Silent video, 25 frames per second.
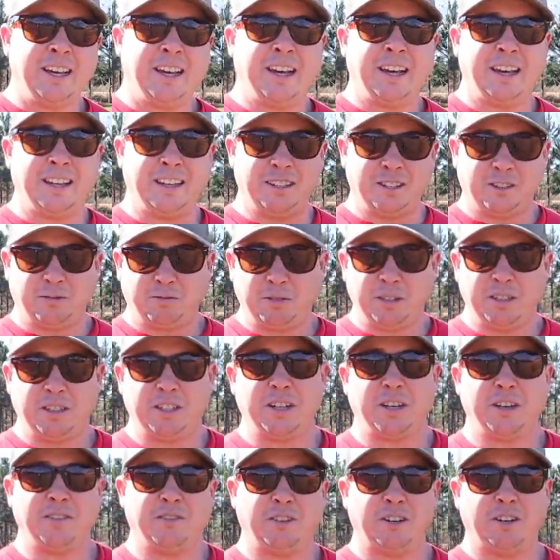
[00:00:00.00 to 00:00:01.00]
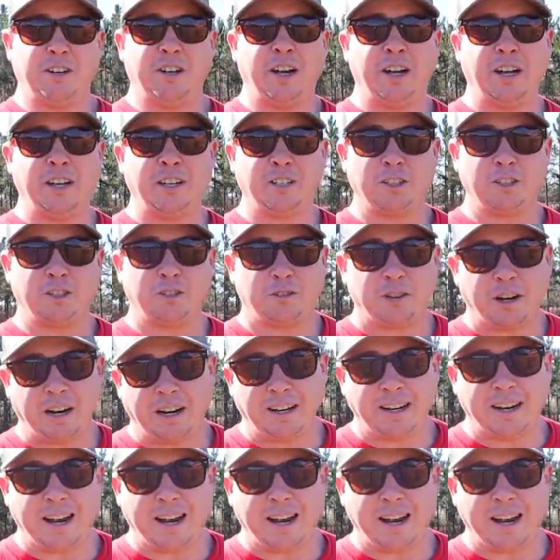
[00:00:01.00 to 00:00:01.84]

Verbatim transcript: and then switch over to straight